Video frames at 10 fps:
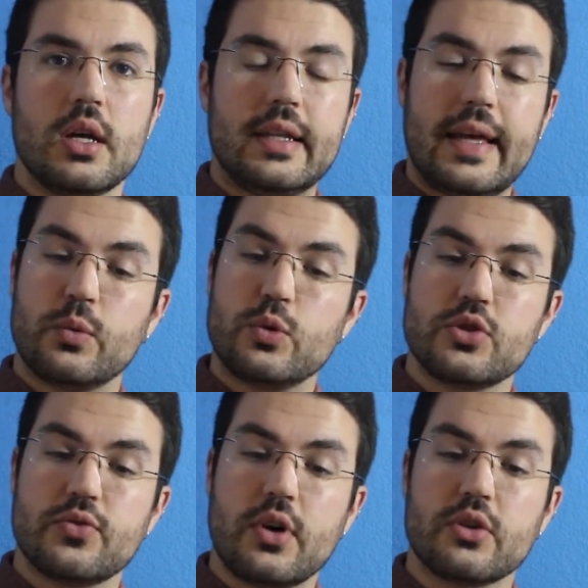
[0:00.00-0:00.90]

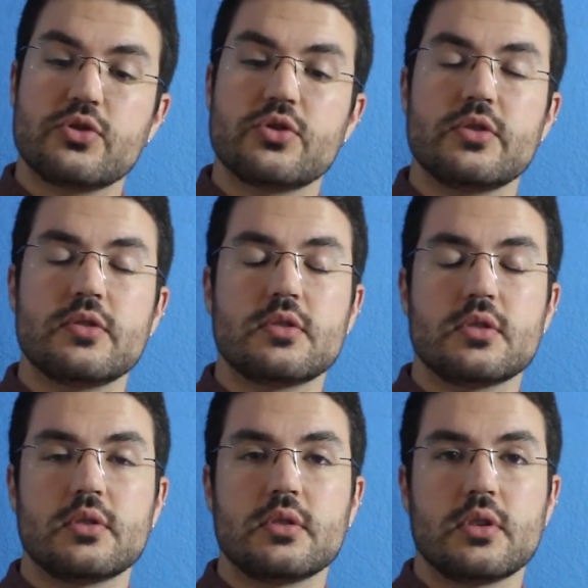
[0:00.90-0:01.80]
language functions,
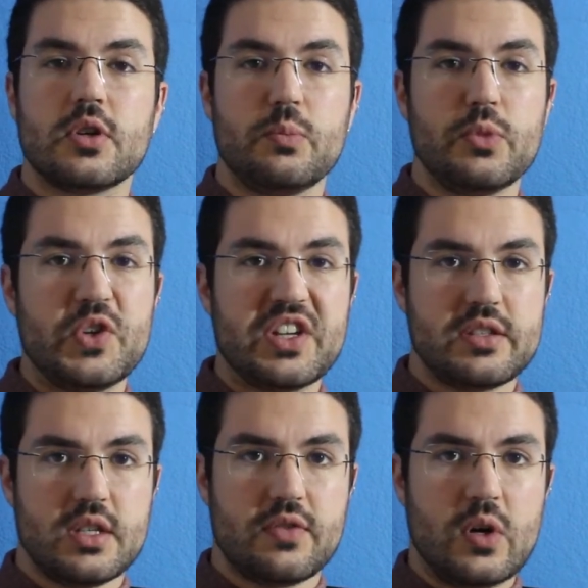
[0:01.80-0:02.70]
communicative